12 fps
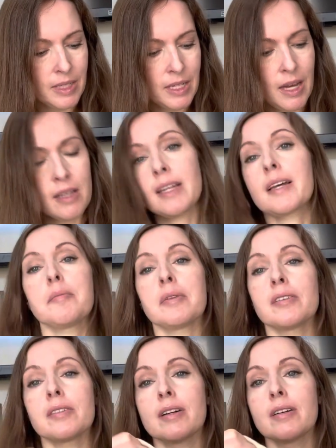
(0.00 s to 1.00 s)
I'll link it
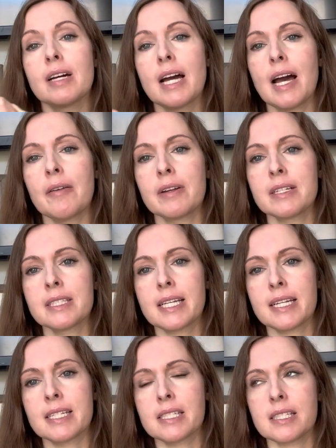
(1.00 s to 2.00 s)
below though. I want to say
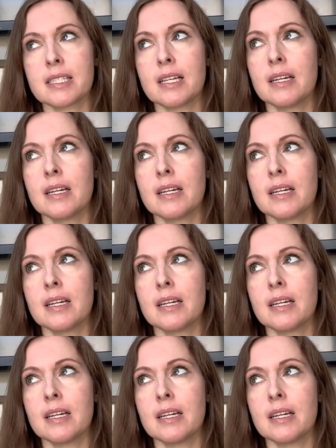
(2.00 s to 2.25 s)
it's